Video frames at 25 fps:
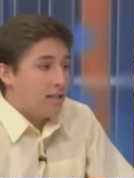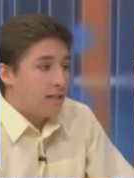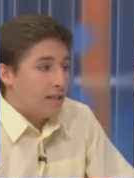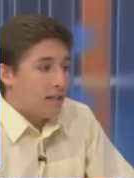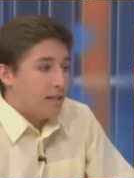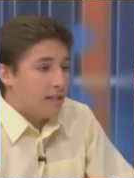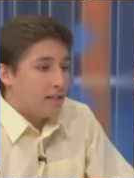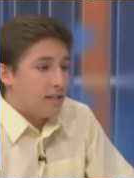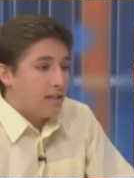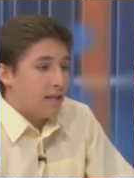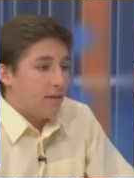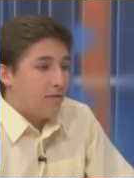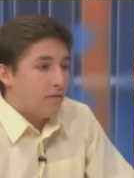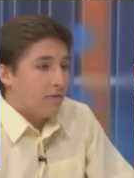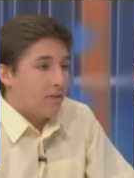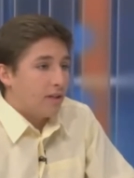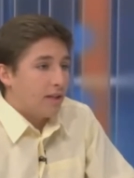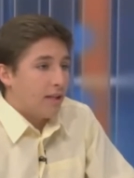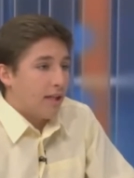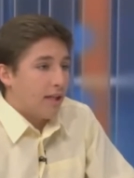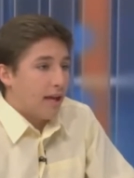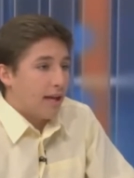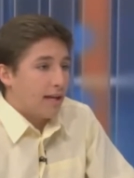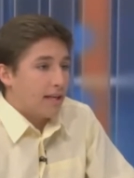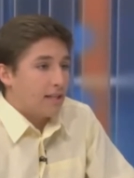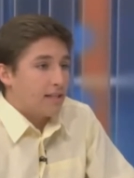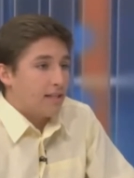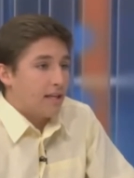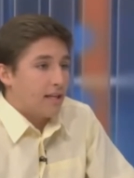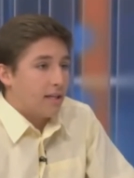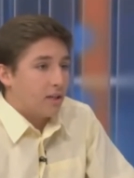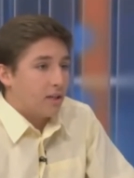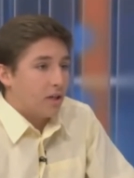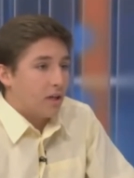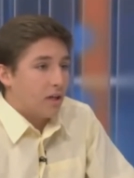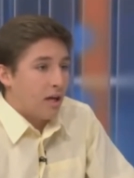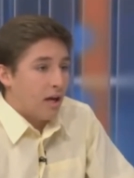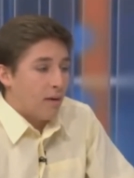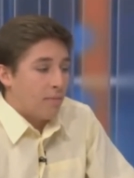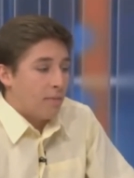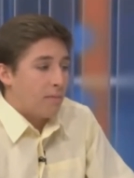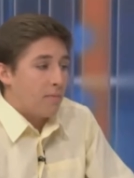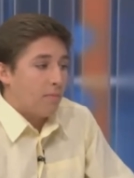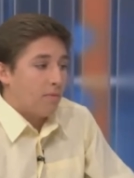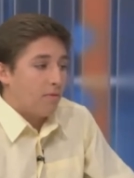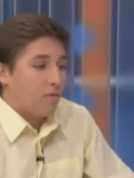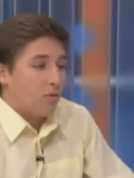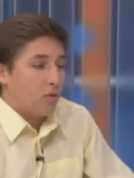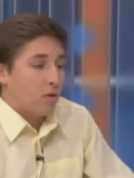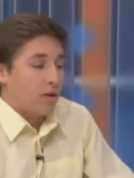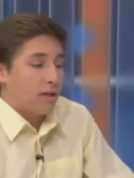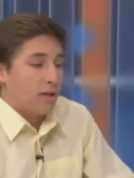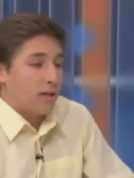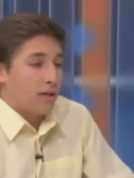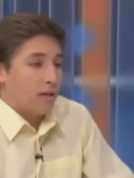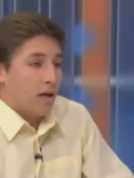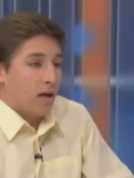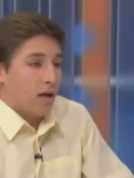he's definitely, like I said, a good, I mean, before he,